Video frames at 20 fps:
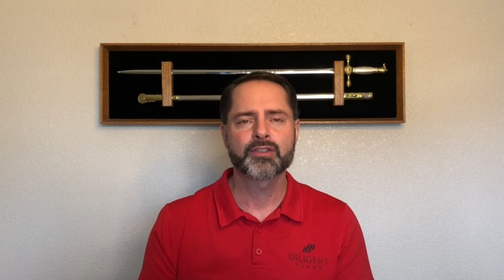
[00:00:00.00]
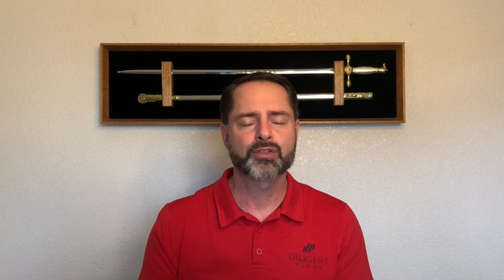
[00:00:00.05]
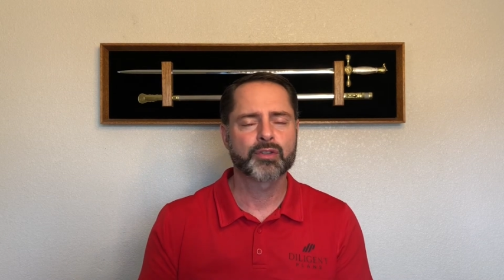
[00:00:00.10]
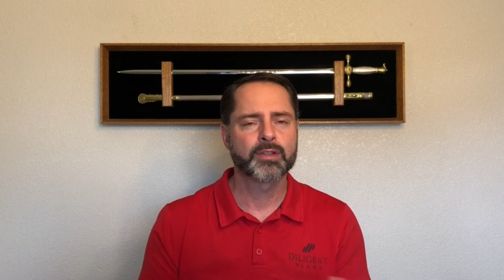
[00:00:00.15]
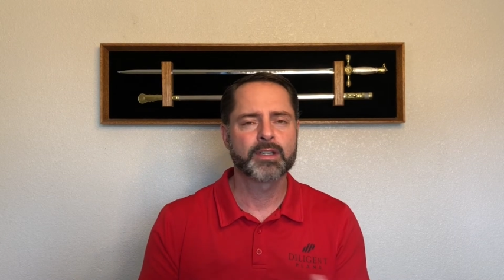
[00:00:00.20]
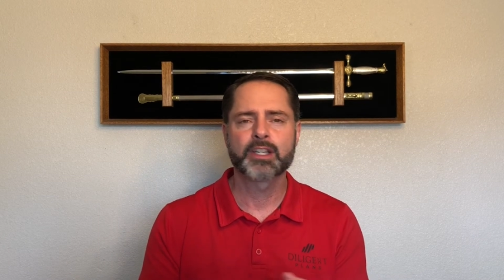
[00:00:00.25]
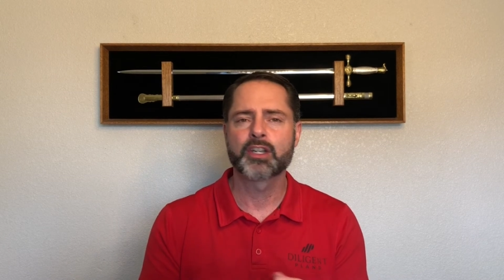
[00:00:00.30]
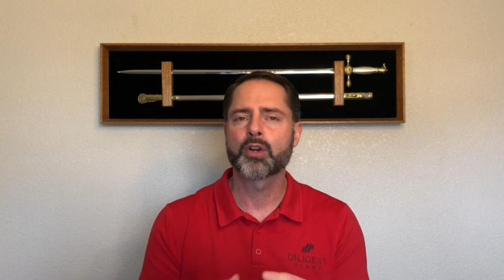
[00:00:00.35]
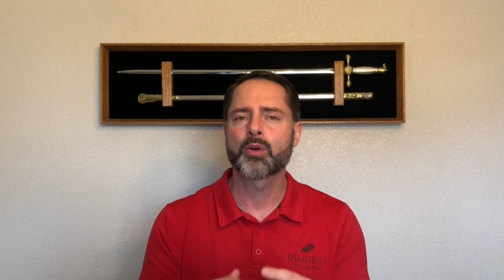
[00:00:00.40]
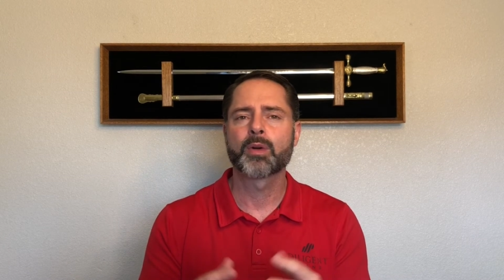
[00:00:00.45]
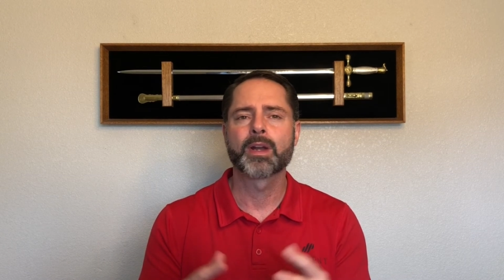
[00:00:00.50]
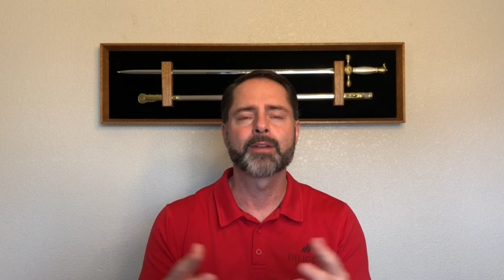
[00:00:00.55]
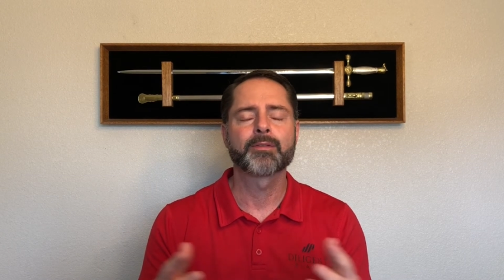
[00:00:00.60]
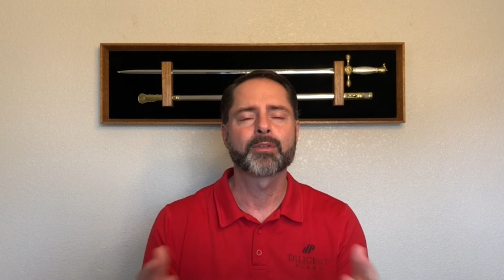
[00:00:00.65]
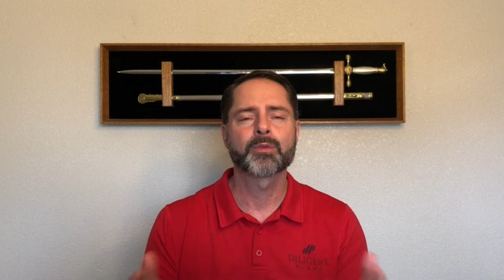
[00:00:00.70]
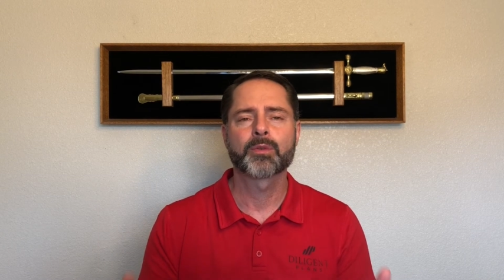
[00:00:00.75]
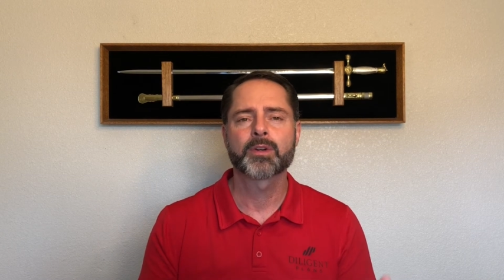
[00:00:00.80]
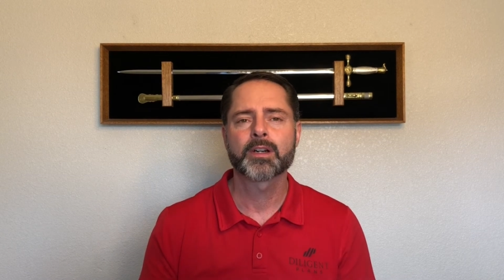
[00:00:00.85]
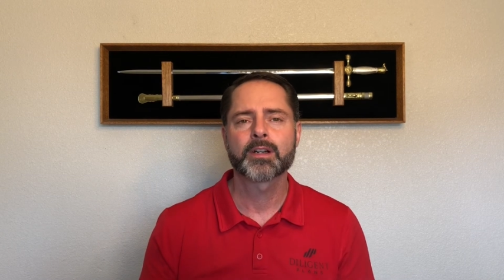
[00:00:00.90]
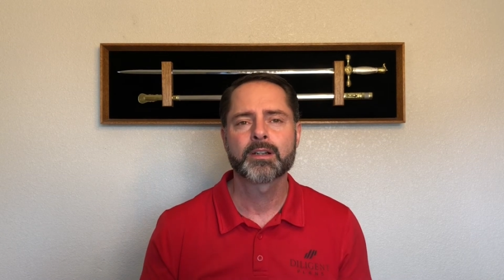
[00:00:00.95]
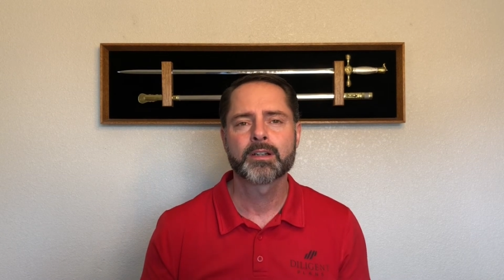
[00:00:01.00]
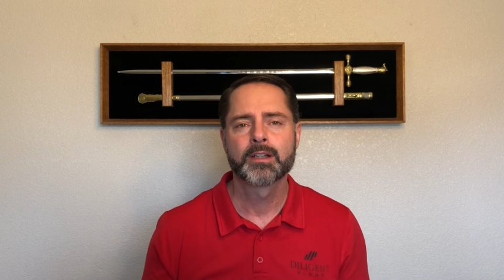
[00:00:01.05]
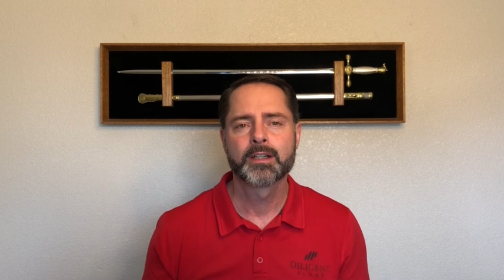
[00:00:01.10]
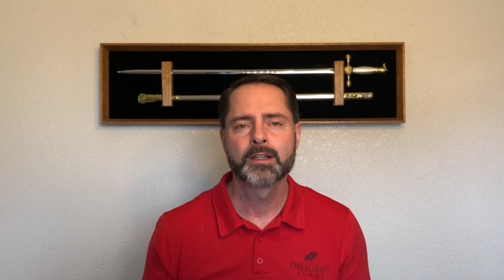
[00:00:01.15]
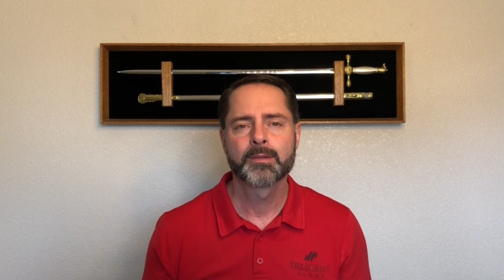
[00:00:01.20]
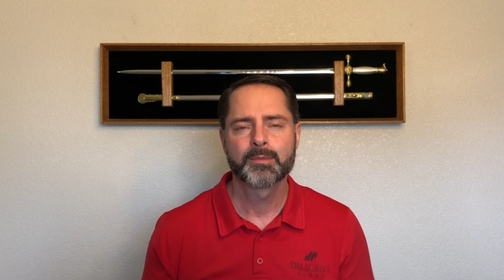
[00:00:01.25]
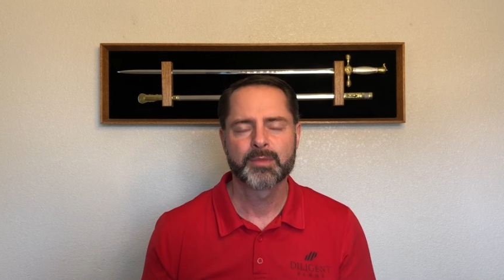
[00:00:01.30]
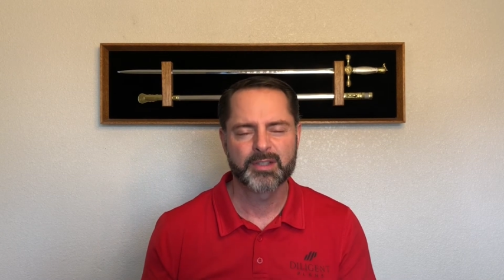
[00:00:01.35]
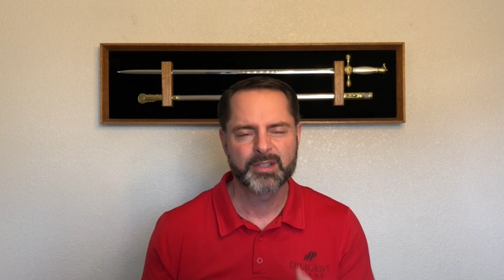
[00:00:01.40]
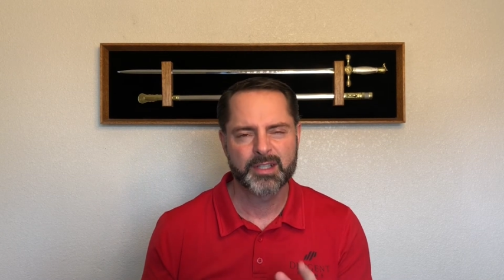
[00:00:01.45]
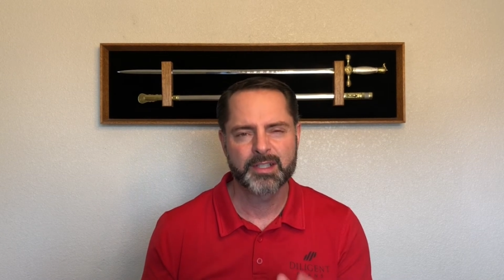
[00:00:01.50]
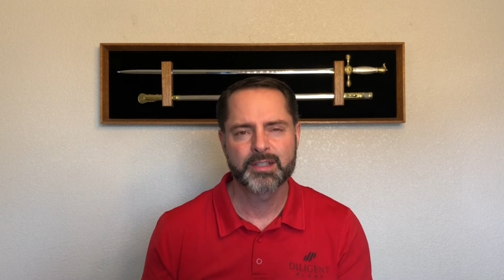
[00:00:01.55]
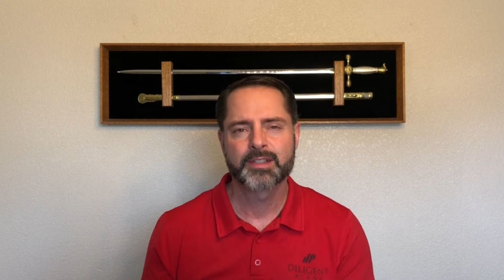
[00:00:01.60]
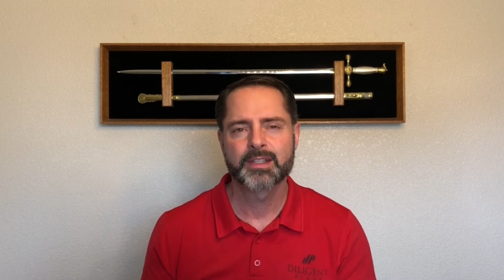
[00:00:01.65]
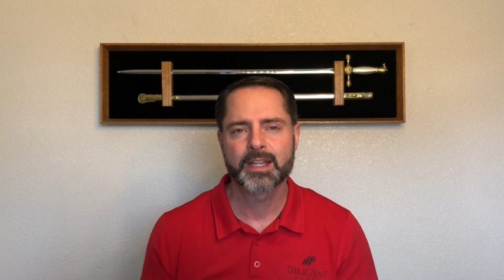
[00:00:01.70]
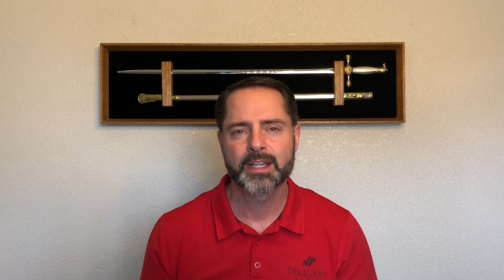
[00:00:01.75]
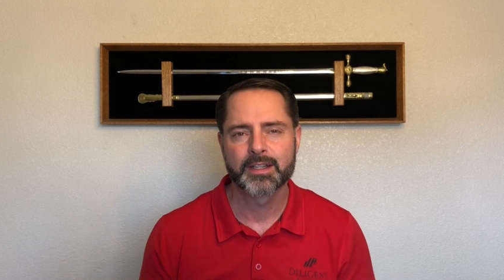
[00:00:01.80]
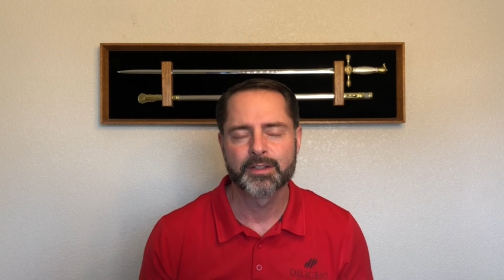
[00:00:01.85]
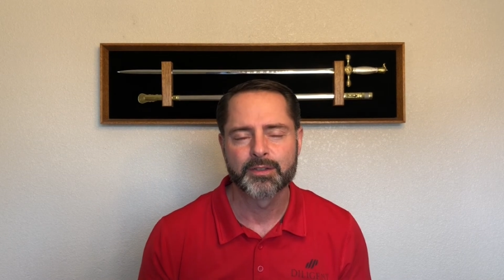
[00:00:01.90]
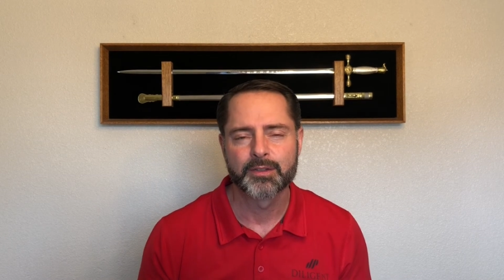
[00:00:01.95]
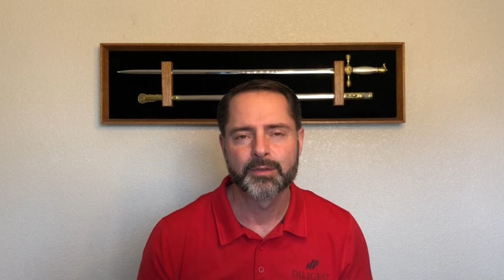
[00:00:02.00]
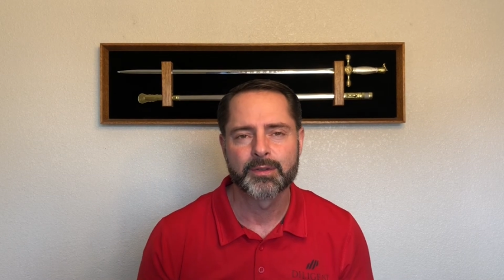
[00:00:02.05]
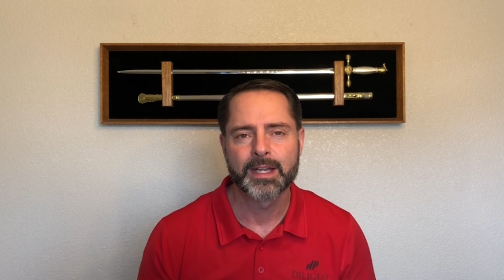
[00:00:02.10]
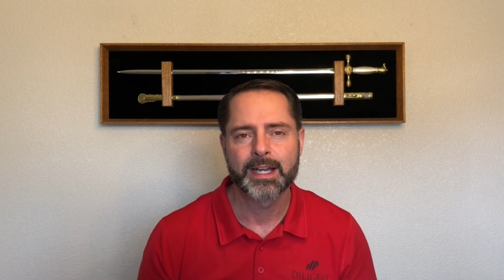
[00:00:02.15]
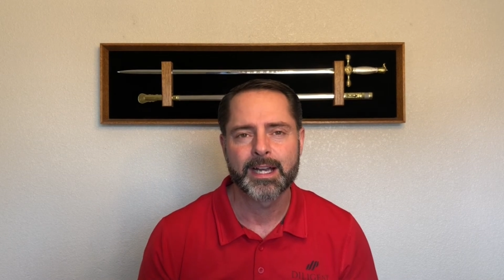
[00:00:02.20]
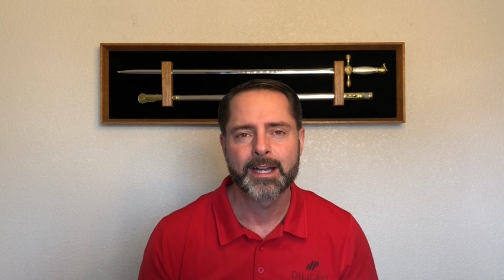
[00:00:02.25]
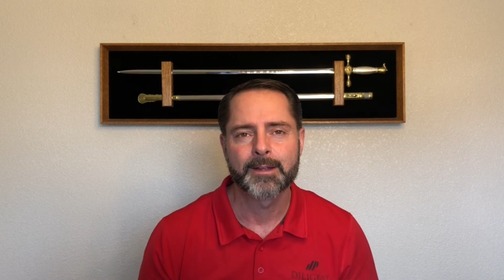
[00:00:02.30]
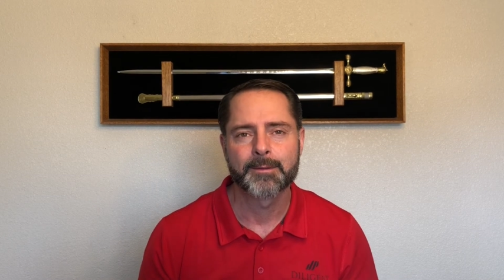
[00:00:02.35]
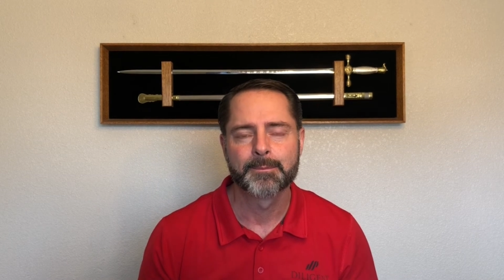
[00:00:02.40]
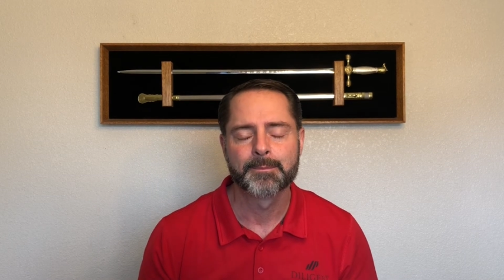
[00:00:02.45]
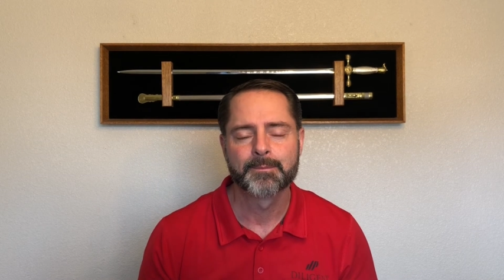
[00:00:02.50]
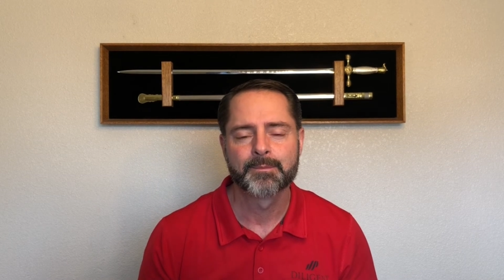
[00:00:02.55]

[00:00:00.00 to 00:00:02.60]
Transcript: Shouldn't it go everywhere? I teach you how to do that.